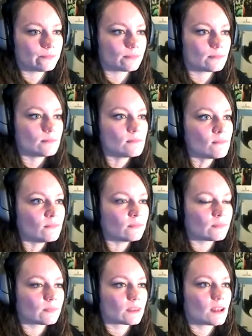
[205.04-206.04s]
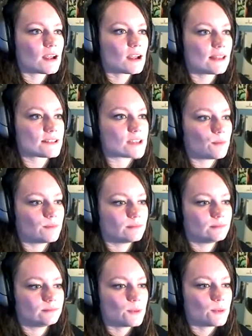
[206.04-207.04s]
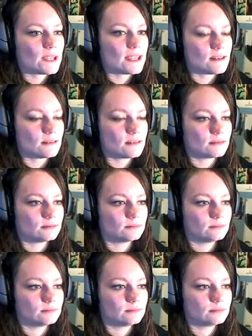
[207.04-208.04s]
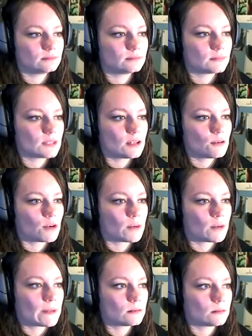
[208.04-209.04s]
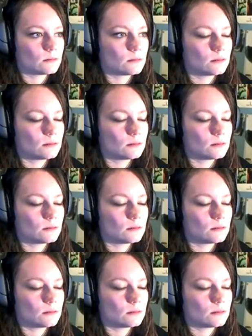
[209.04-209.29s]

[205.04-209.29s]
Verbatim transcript: Okay, let's go. Whee! Where am I?